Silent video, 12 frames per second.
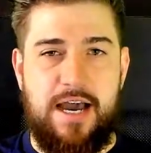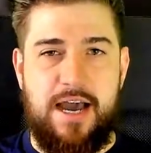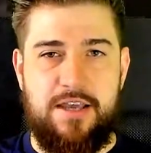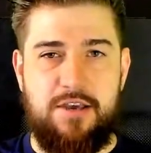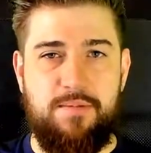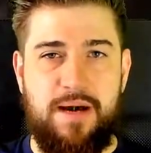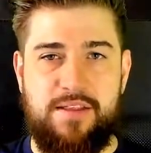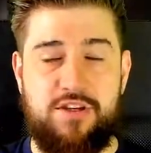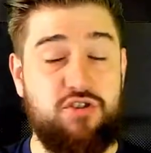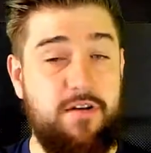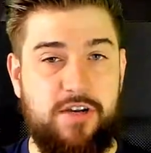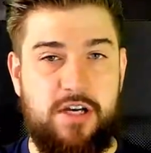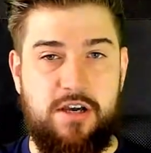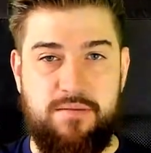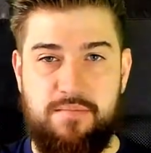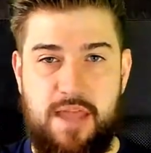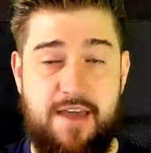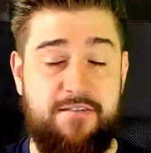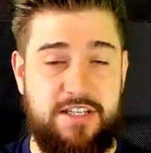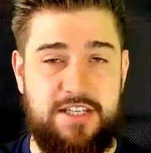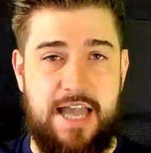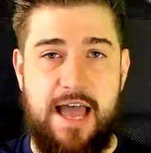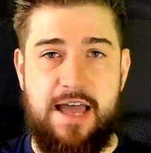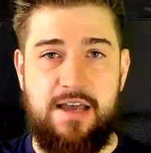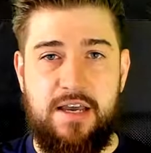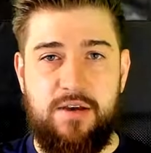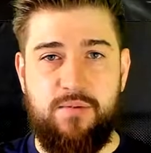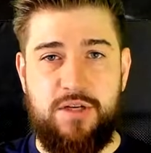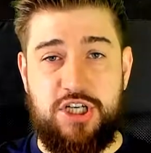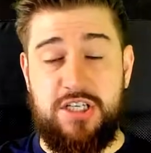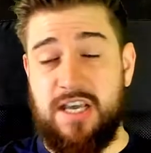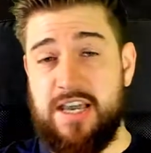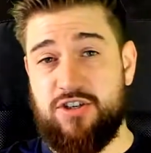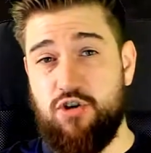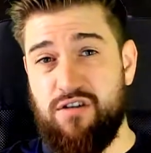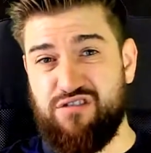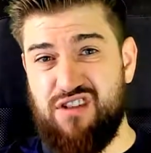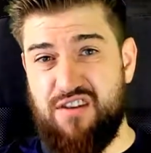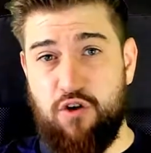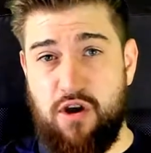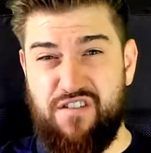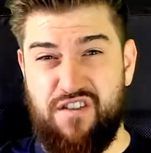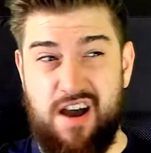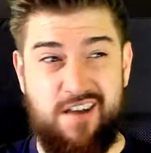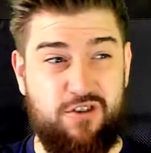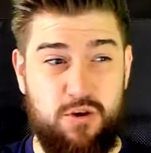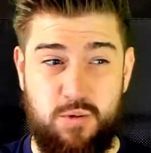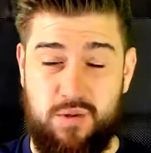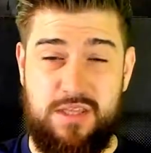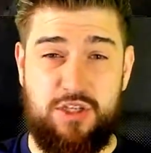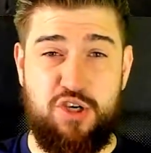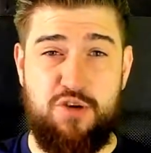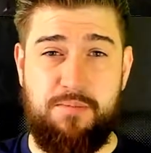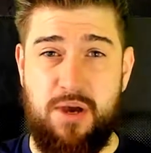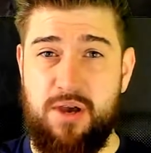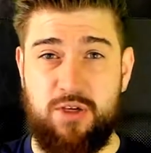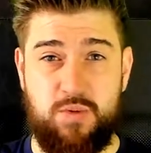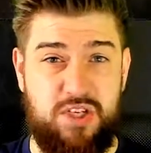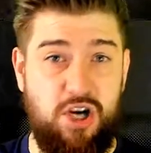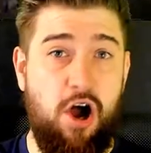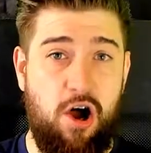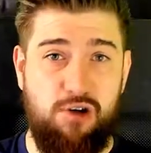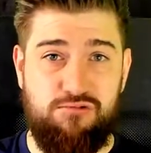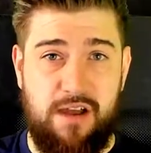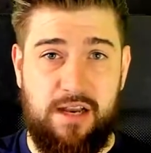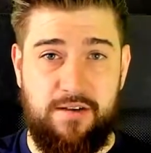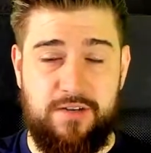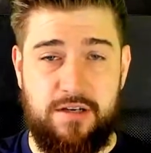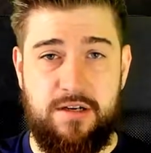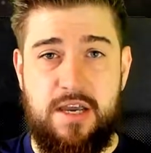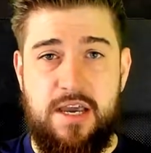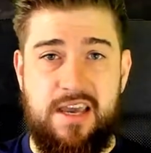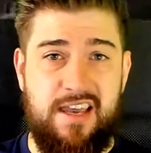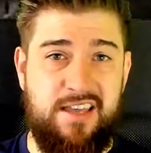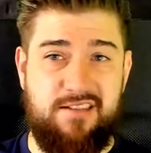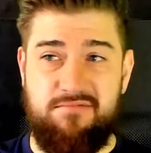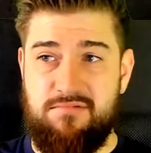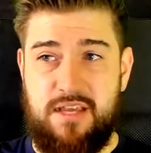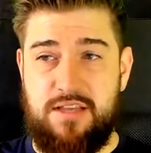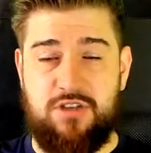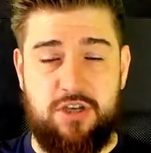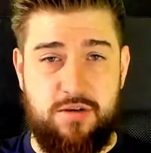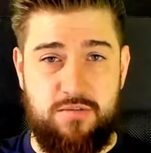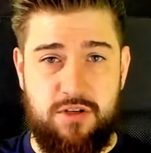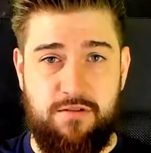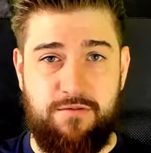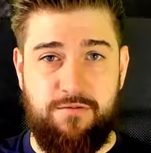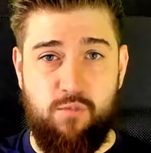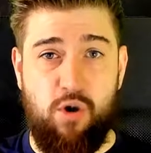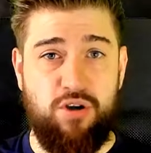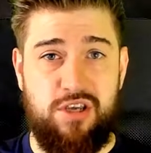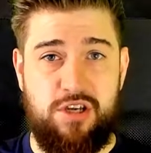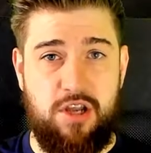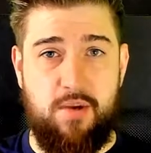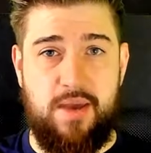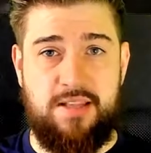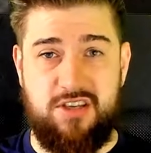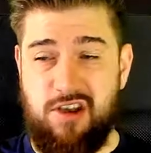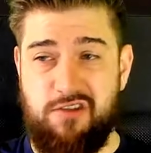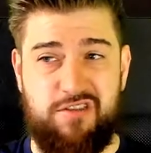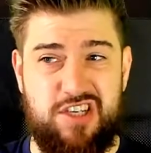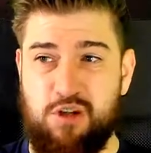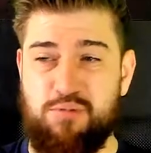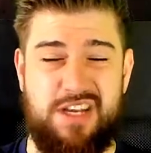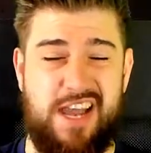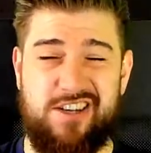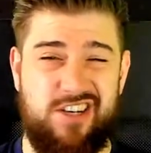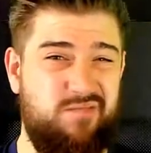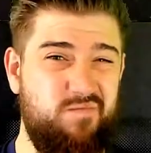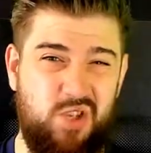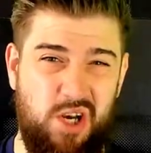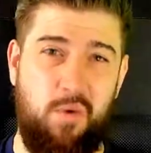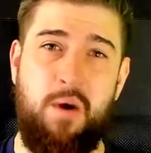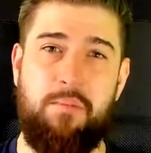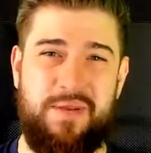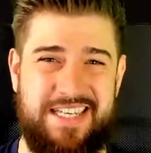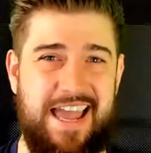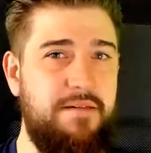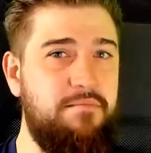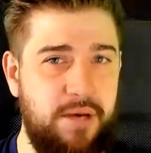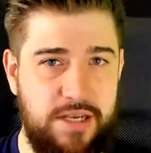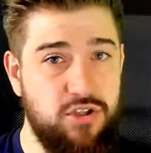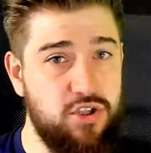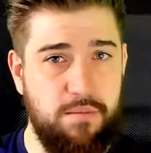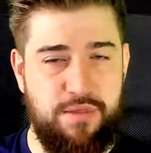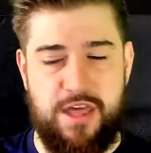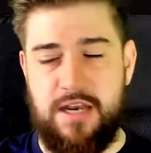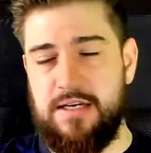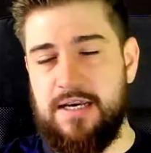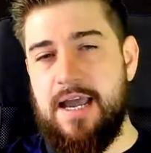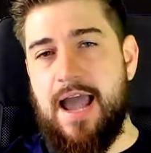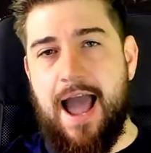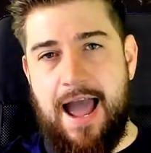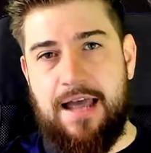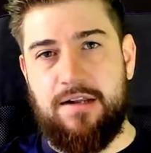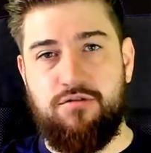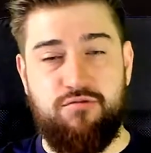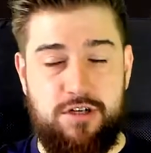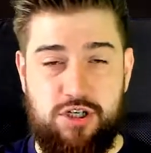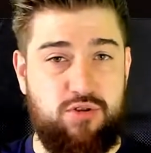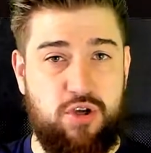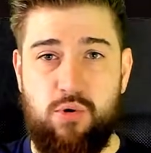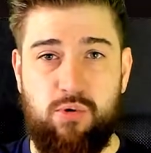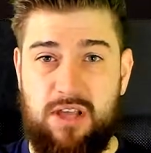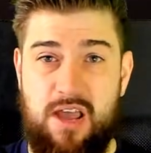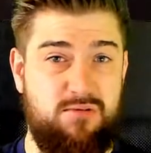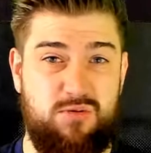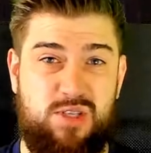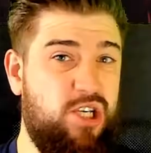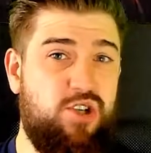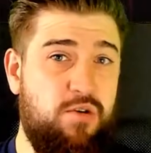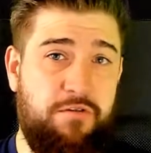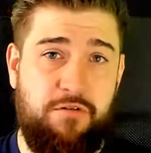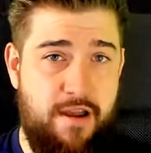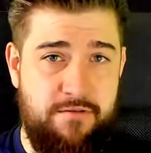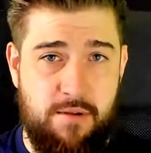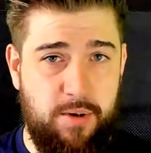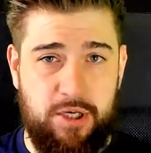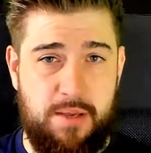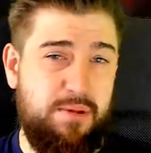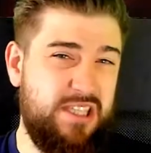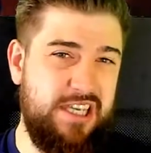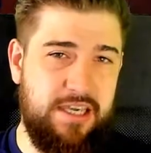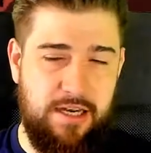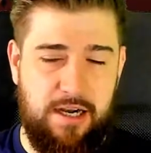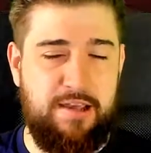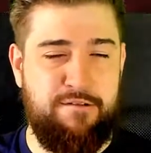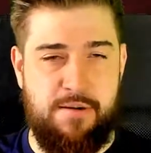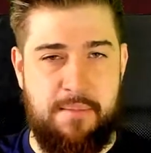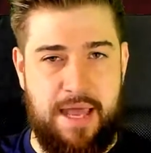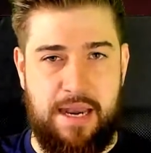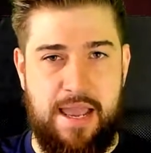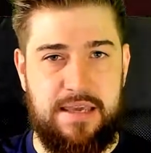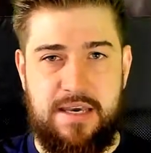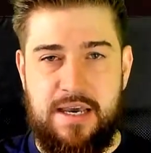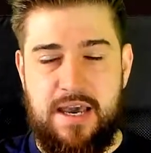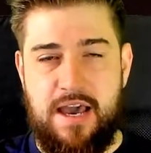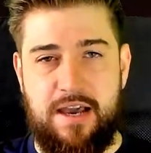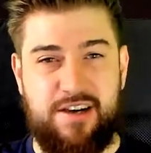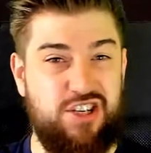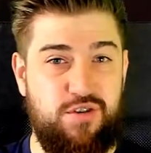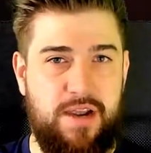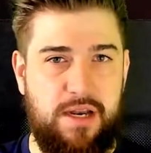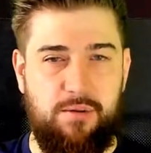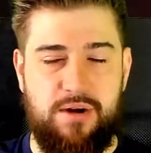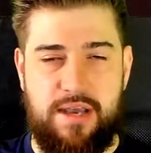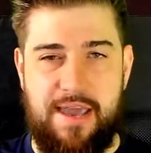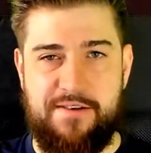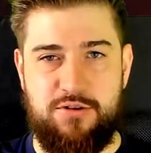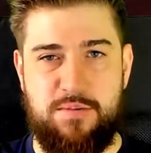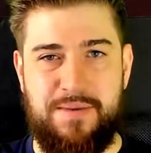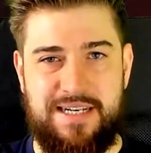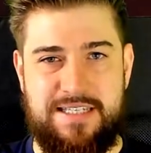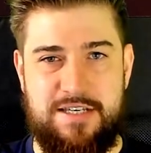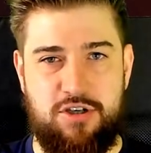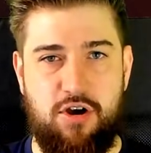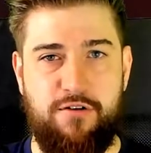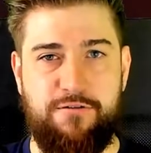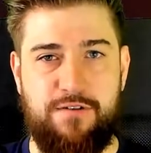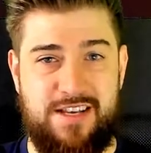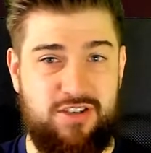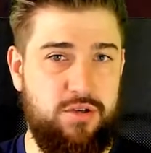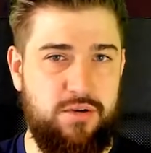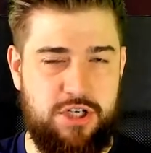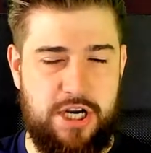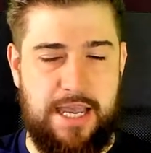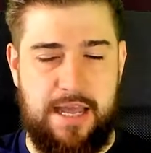You can buy the Scrivener heavy set, which is a gear score of 345, comes with 2 perks which are relevant in terms of what you're doing. So physical protection, it's only 1%, but it's something, and reduced cooldowns, which is good for everybody, particularly for melee, because you really want to get those abilities off as soon as you